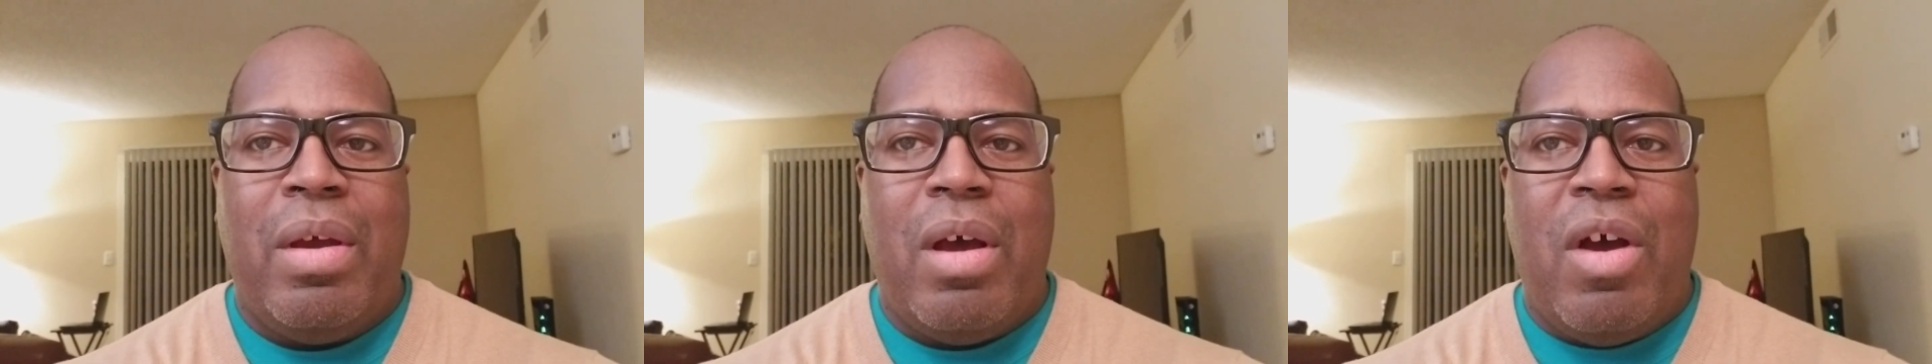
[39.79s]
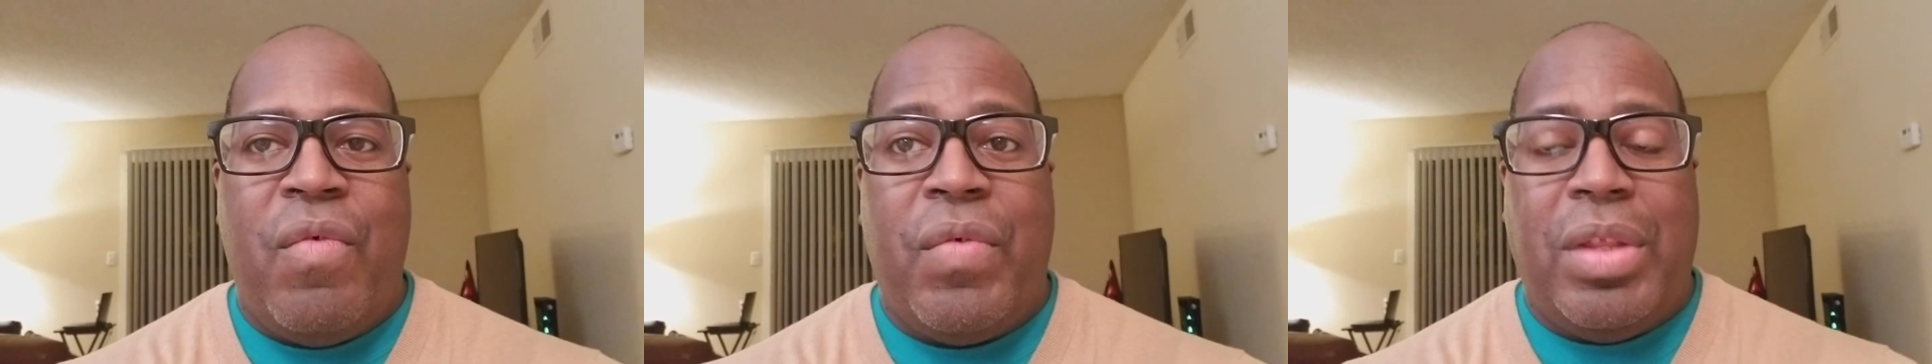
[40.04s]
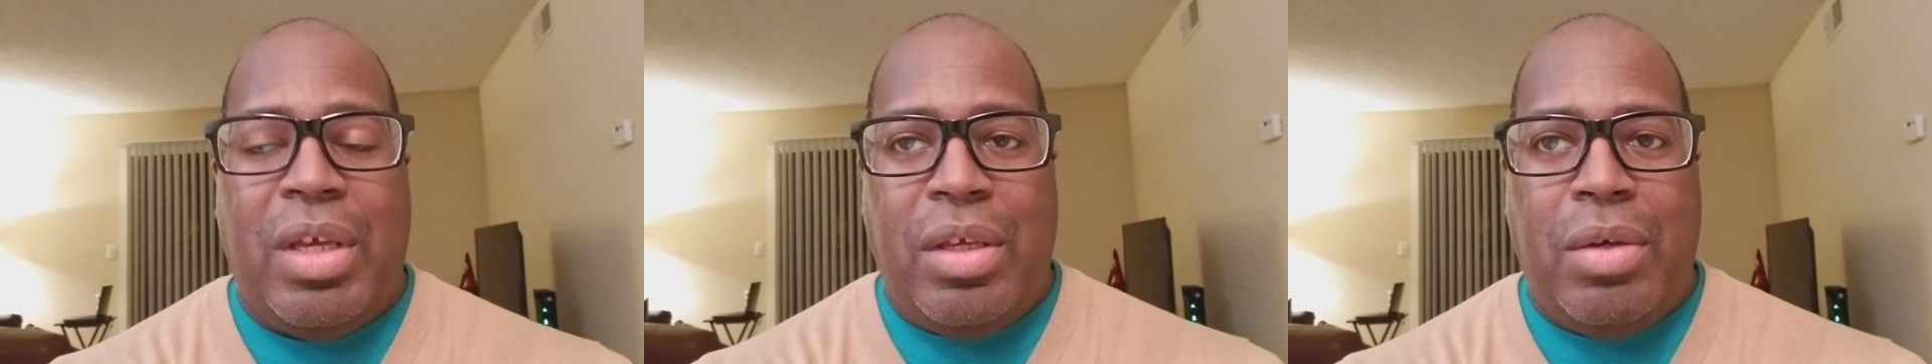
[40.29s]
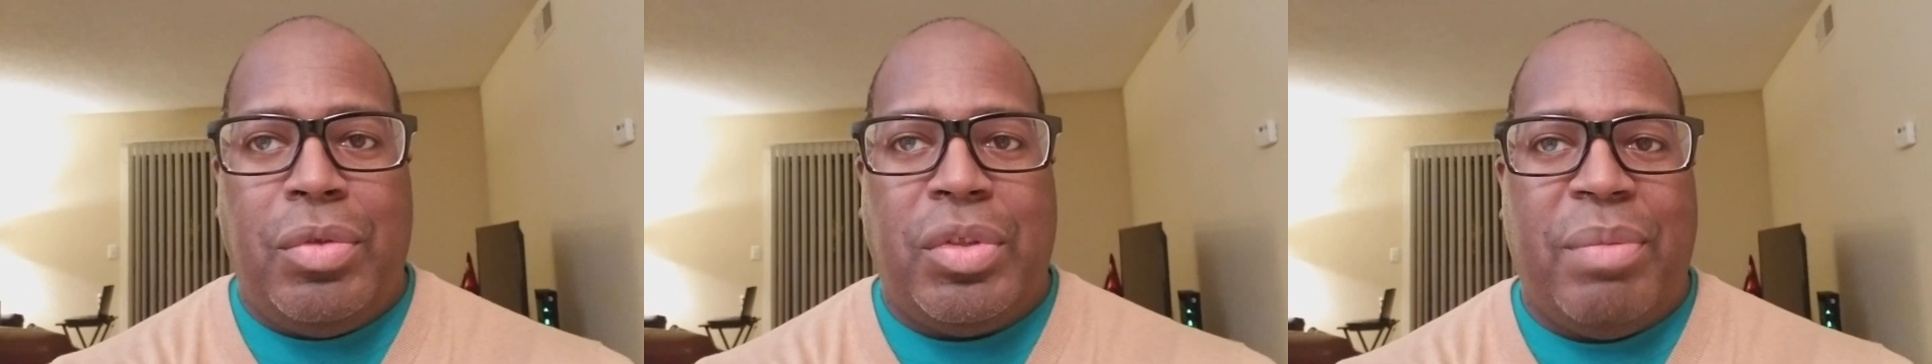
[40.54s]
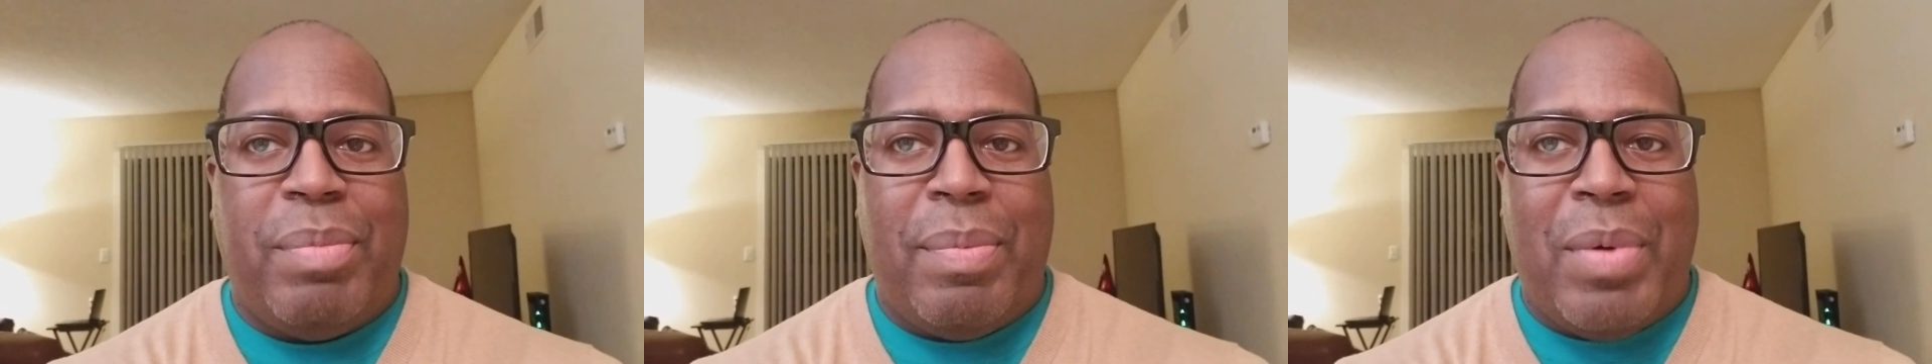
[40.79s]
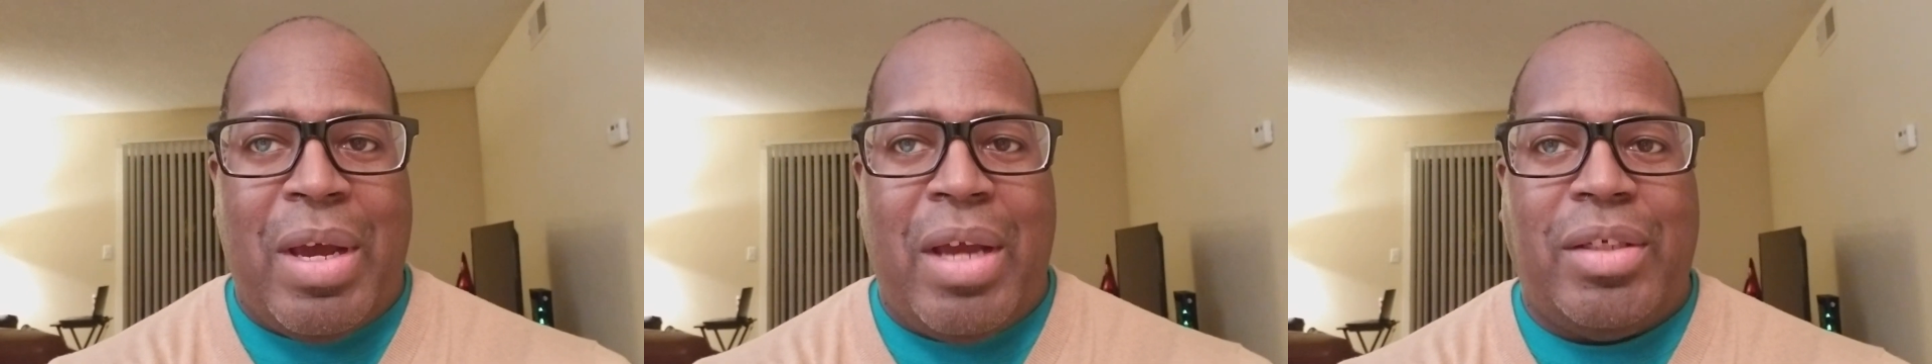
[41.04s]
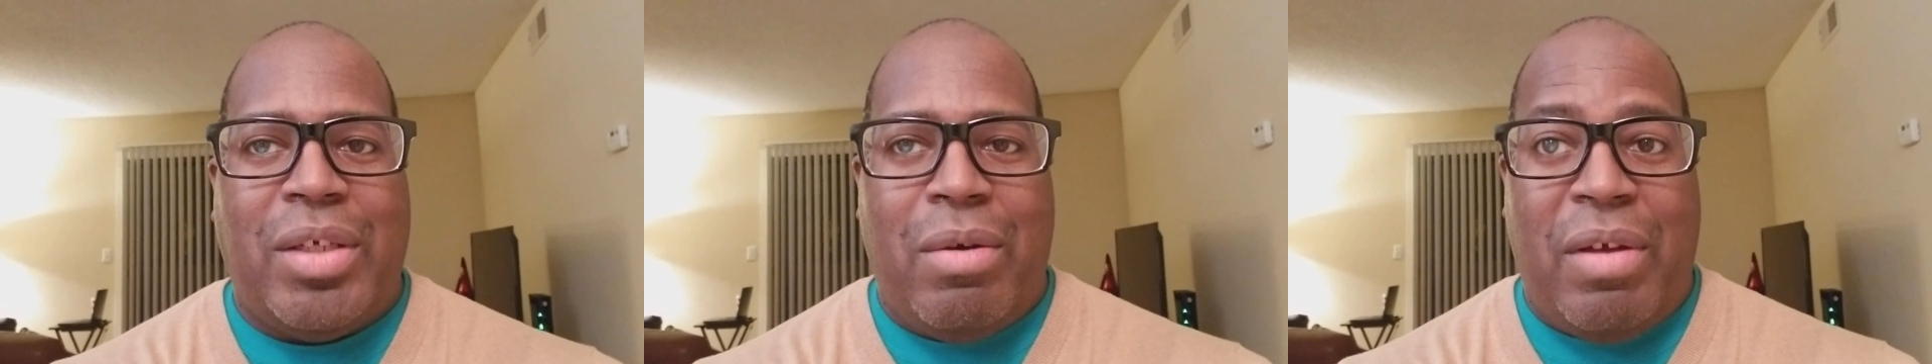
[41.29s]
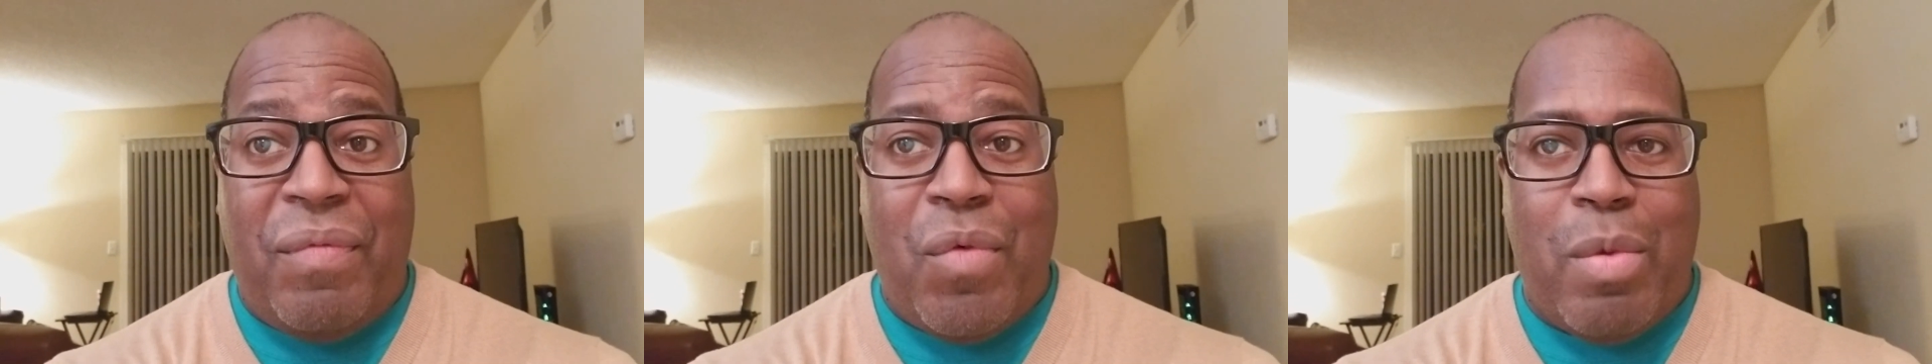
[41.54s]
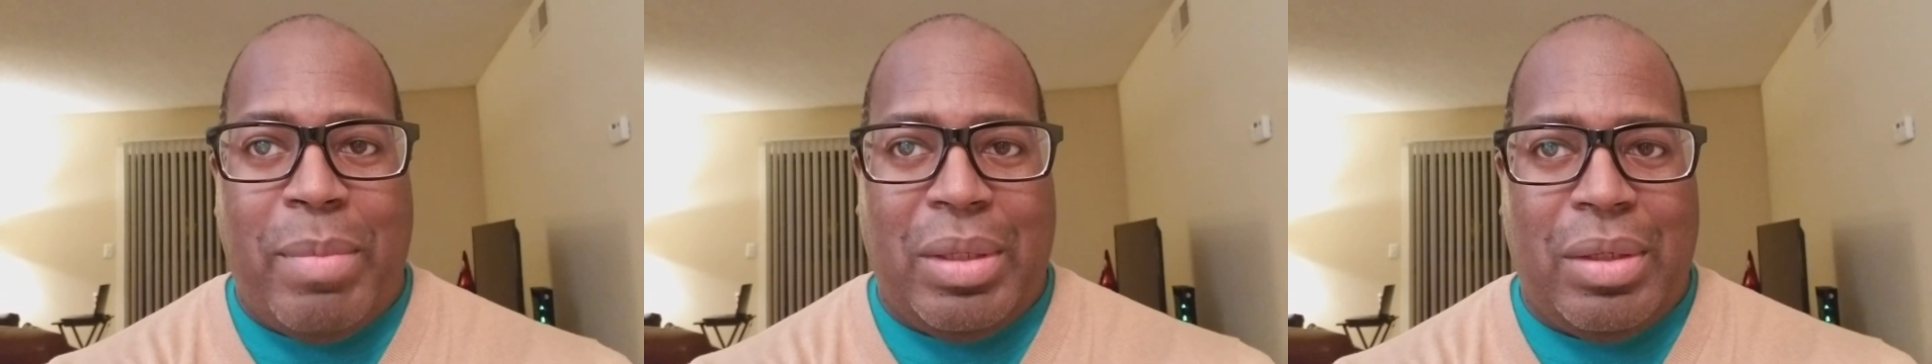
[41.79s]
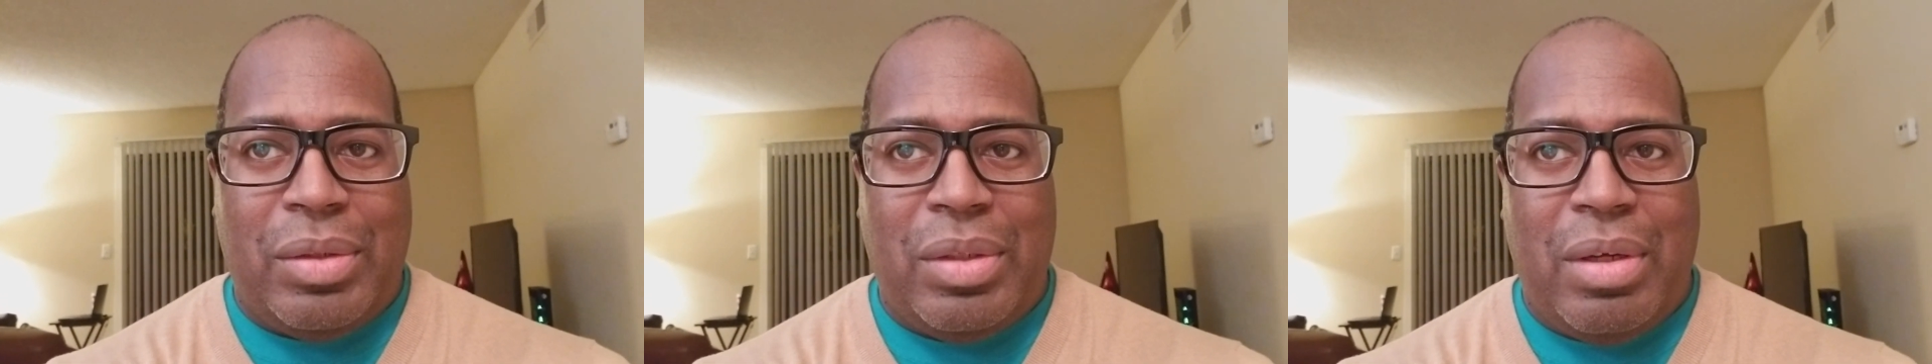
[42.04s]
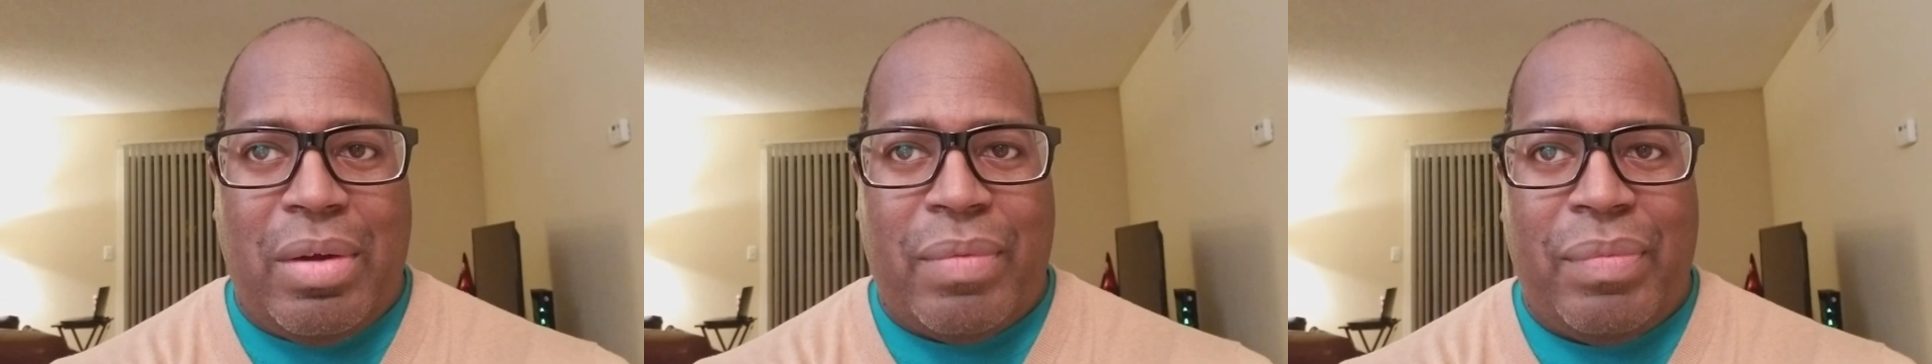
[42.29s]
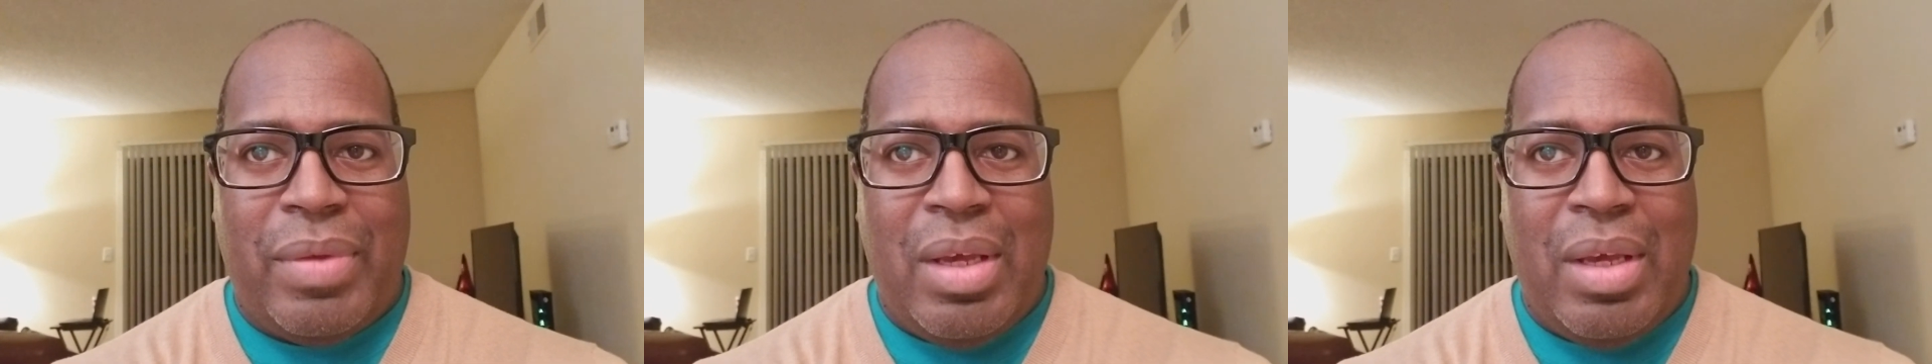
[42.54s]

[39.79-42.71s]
over the use of proprietary formulas here.